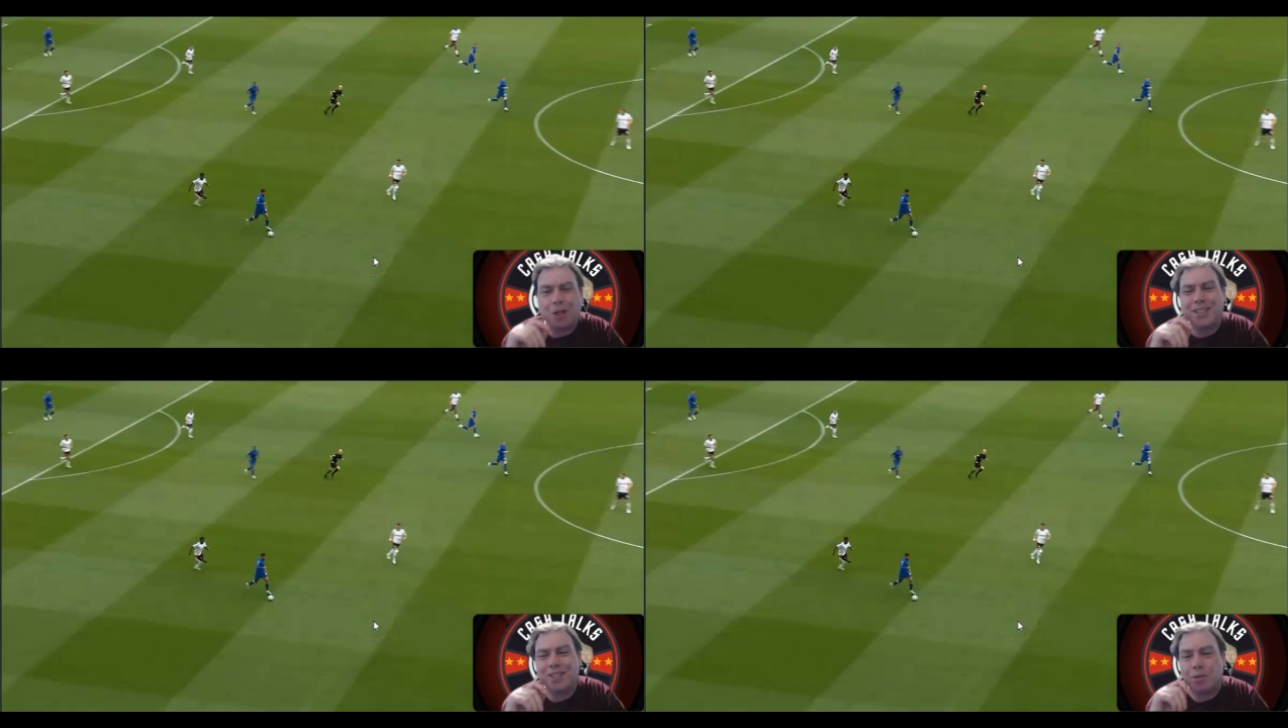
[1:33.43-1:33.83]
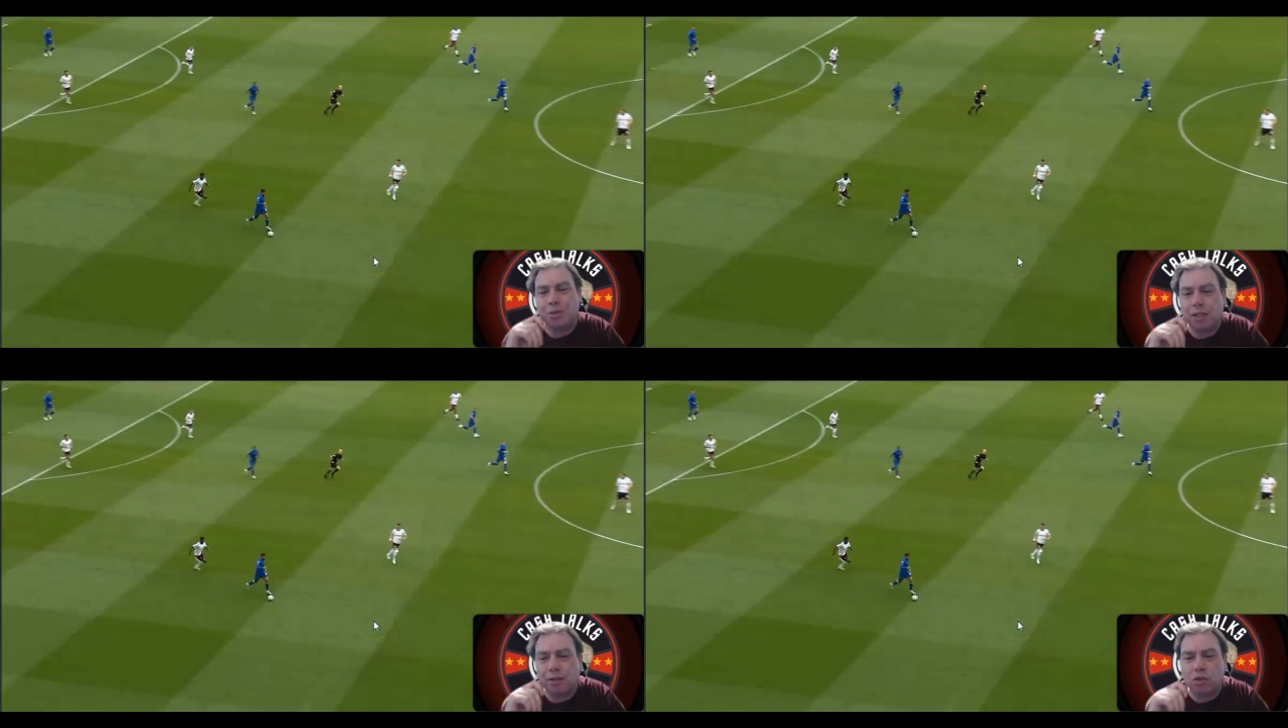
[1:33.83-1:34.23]
but I still
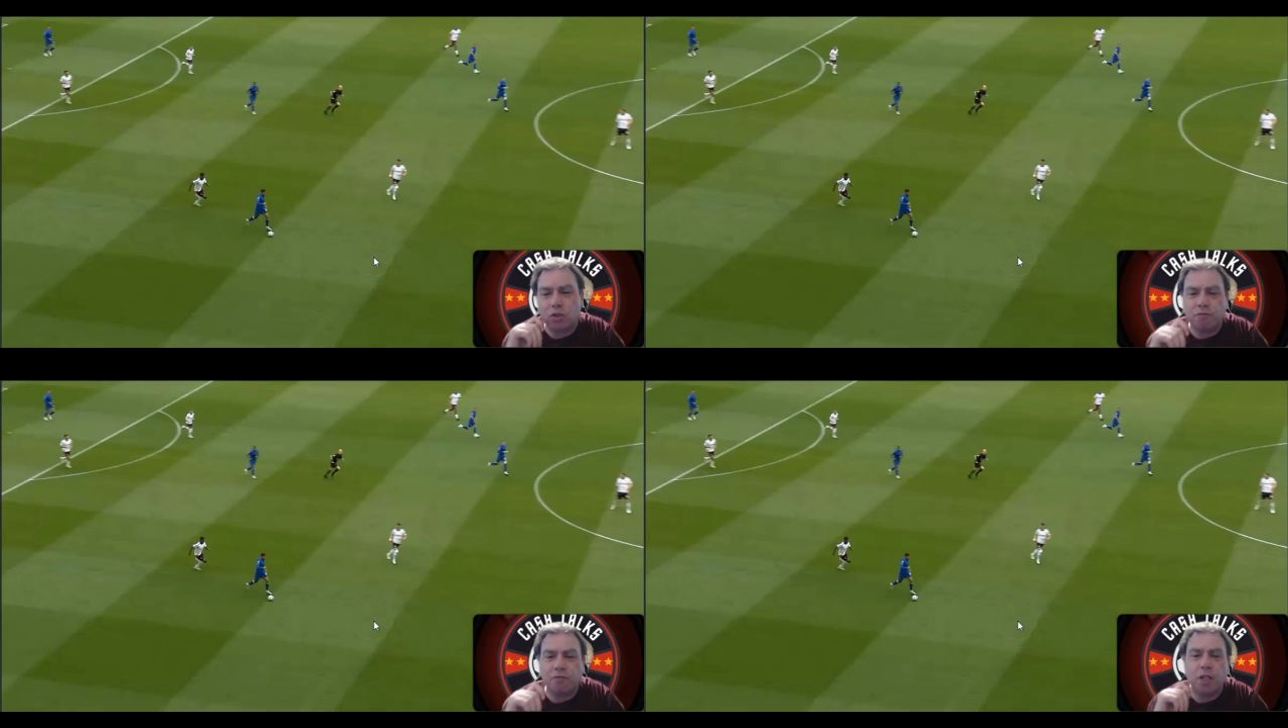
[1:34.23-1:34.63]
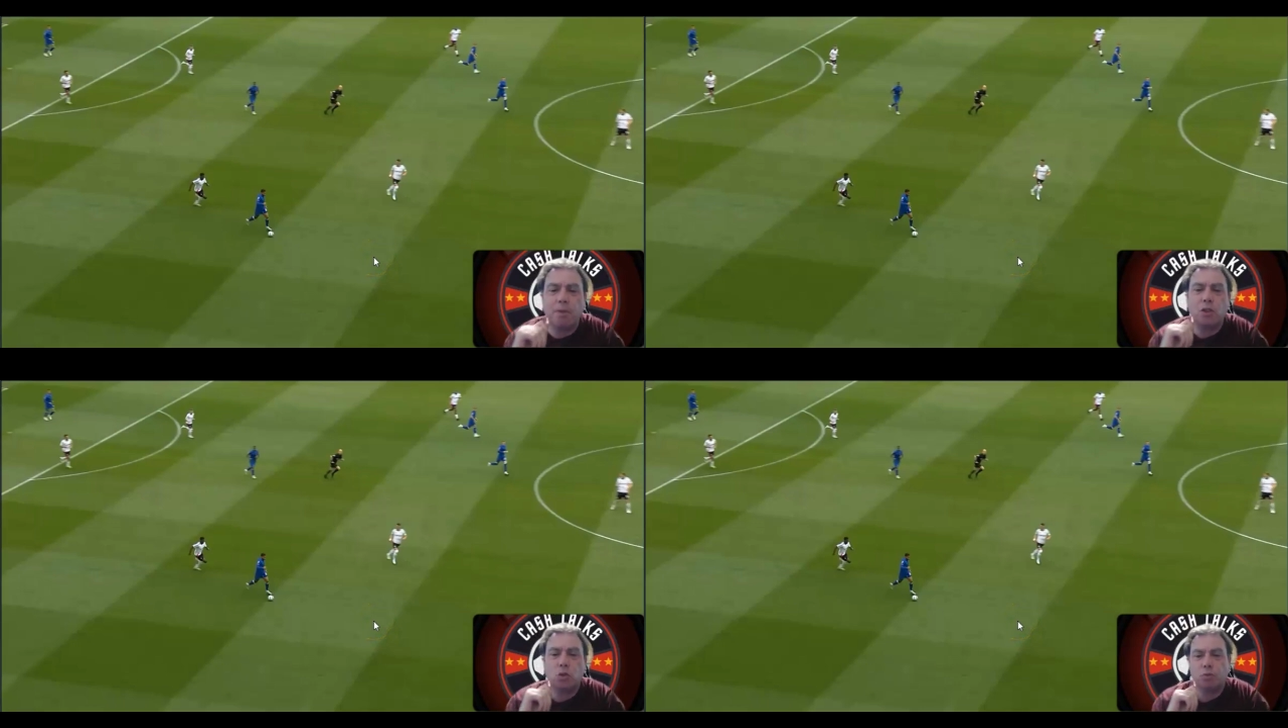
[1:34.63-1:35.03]
think they've got some
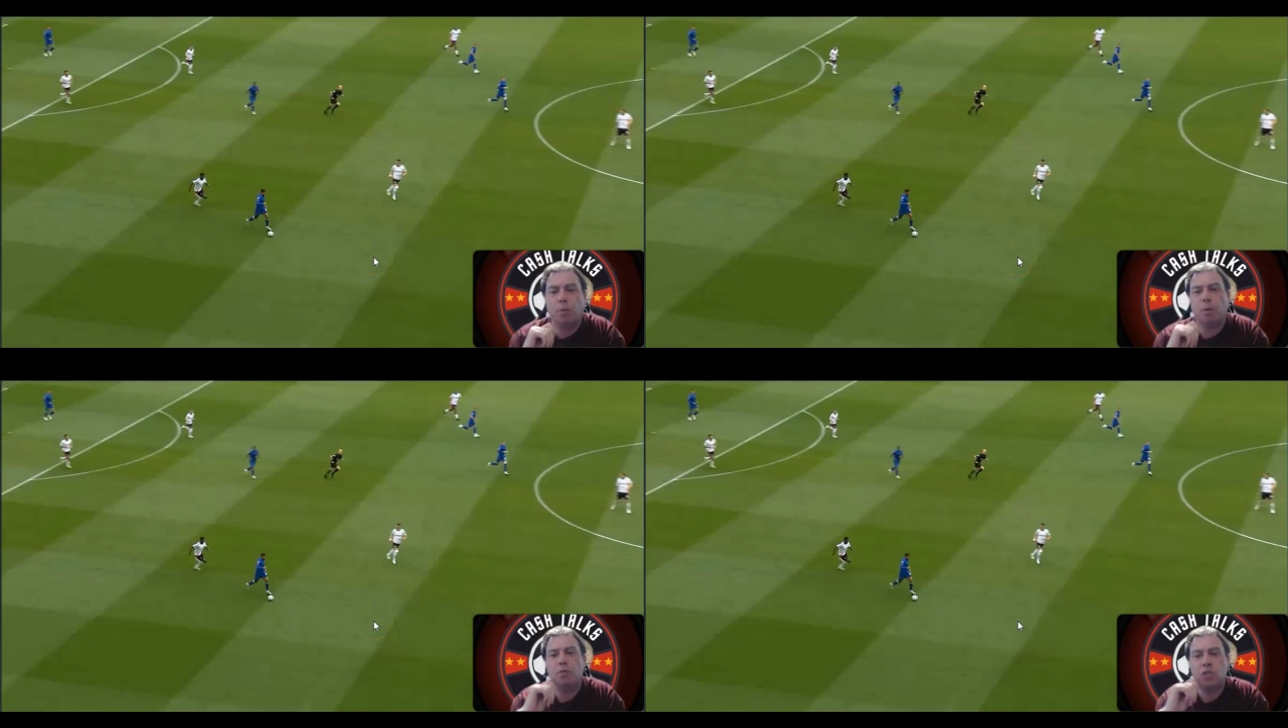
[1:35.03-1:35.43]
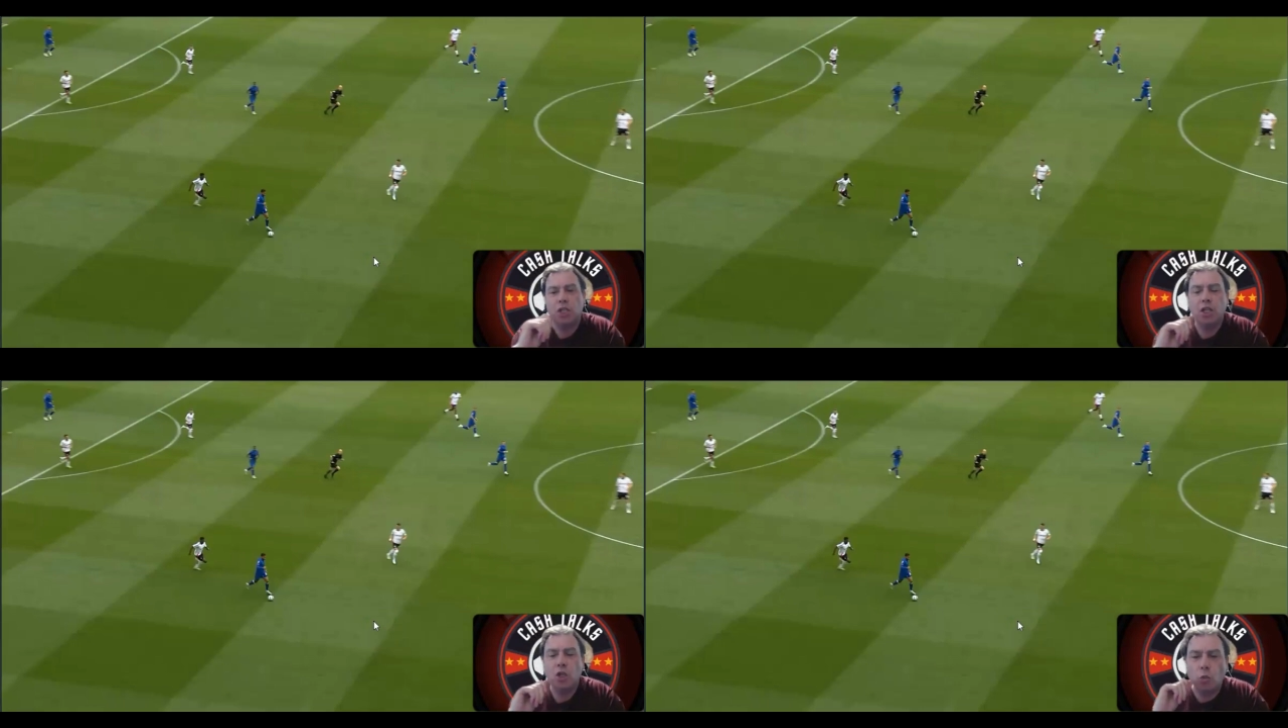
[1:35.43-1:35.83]
fundamental problems
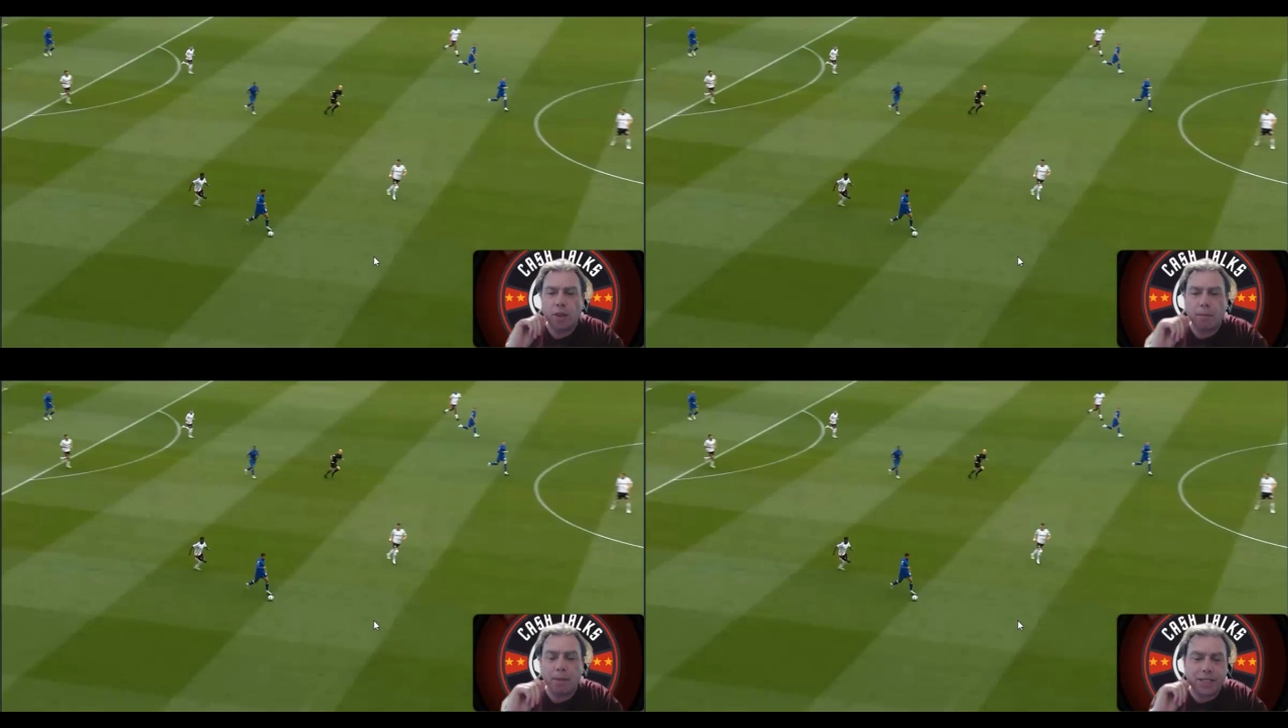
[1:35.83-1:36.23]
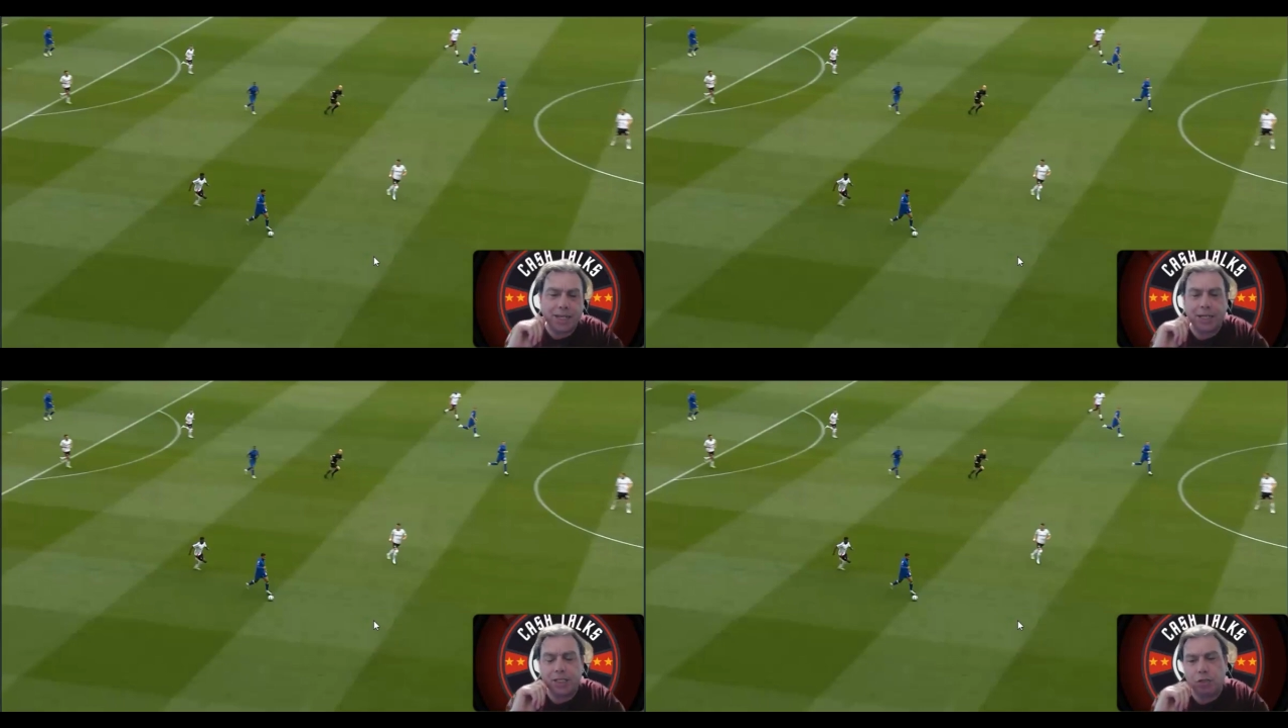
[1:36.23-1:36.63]
with their
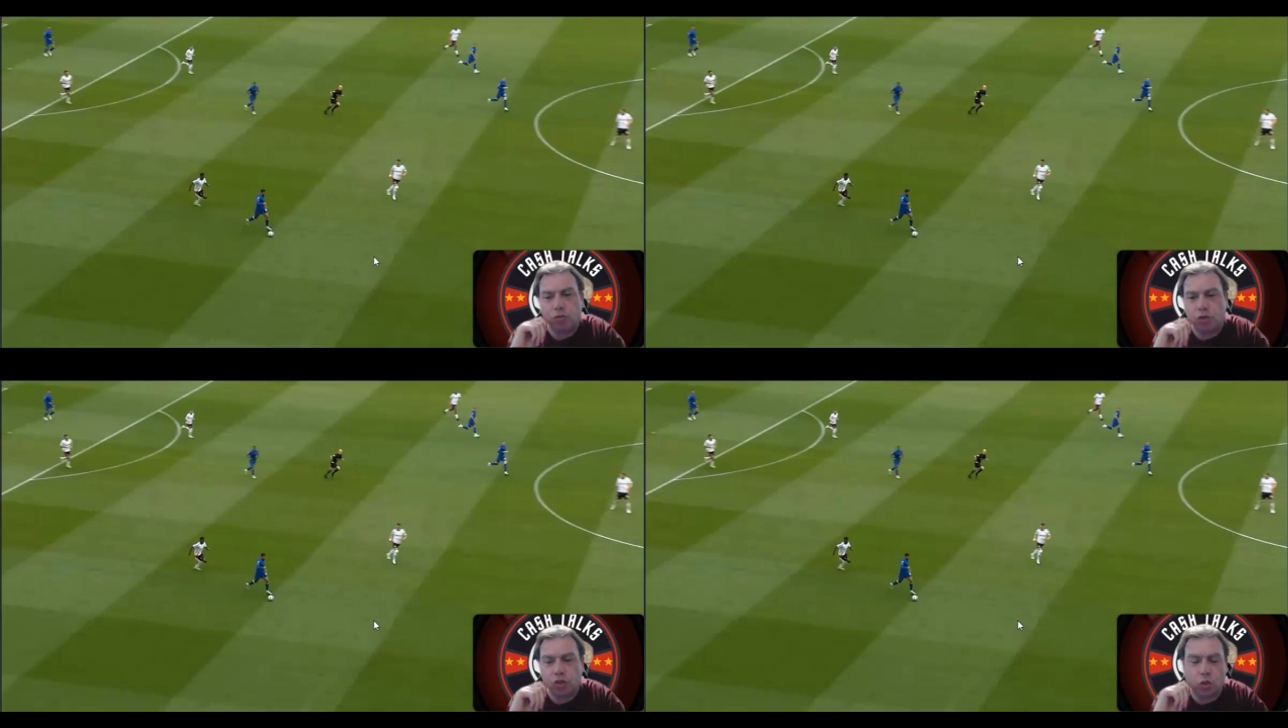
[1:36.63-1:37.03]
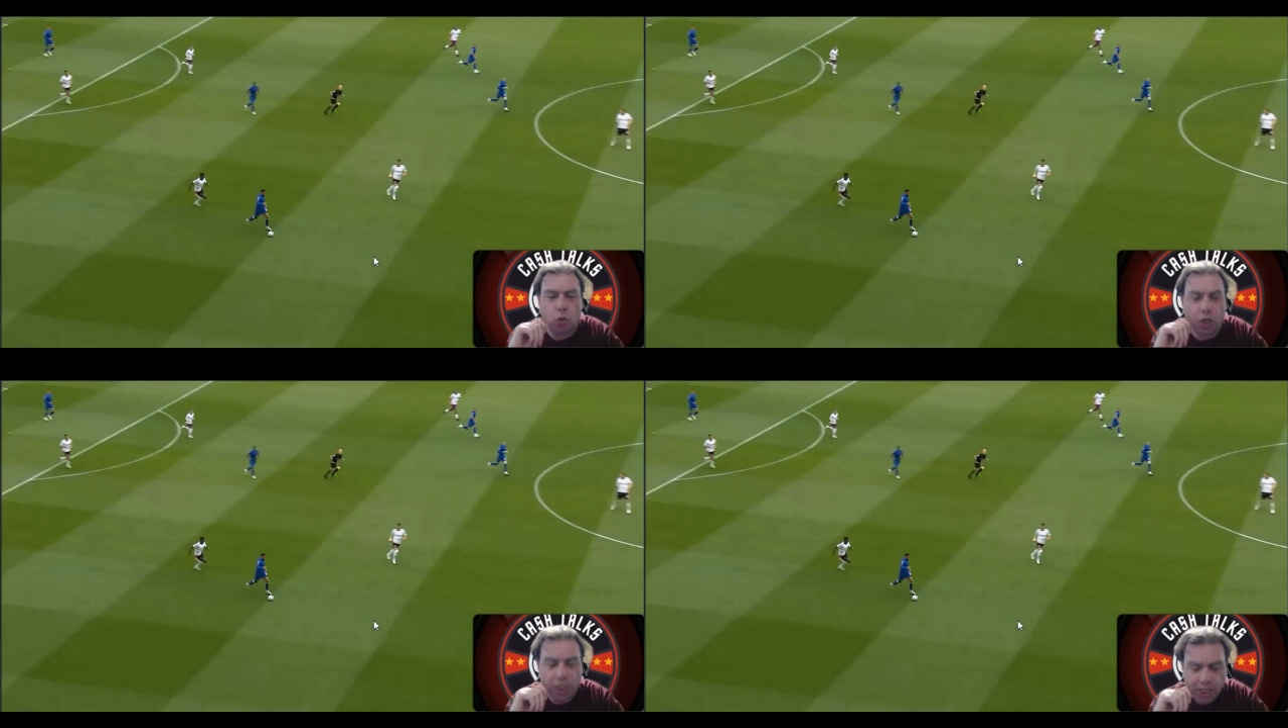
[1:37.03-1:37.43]
mentality through the squad,